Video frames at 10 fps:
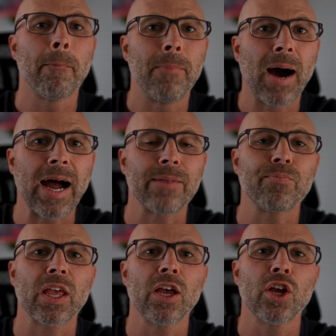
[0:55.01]
but
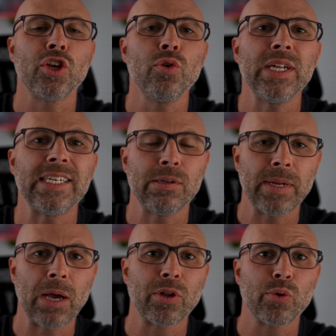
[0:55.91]
you need to
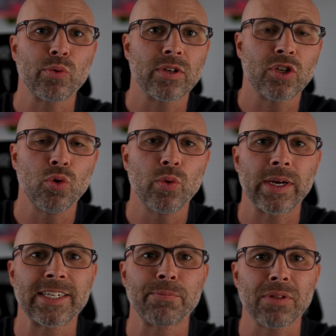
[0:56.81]
be able to
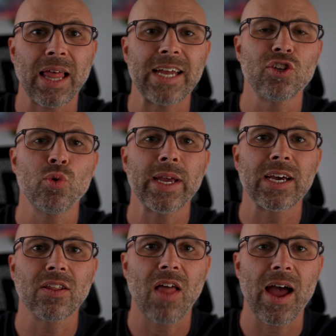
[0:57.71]
explain to a
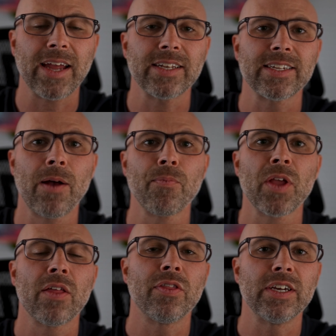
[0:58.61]
client
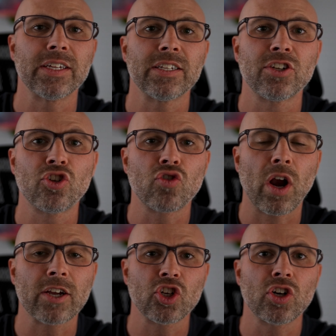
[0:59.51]
the
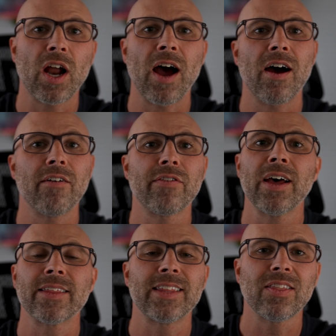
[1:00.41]
structure of
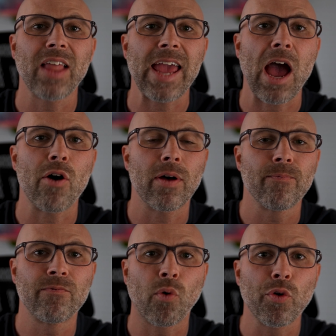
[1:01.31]
the layout
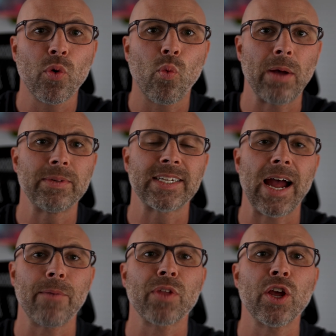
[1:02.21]
for the
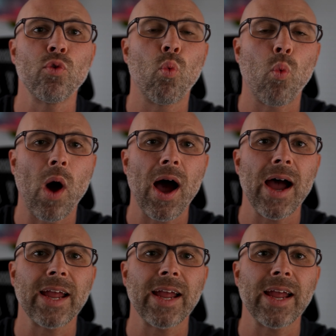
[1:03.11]
website and why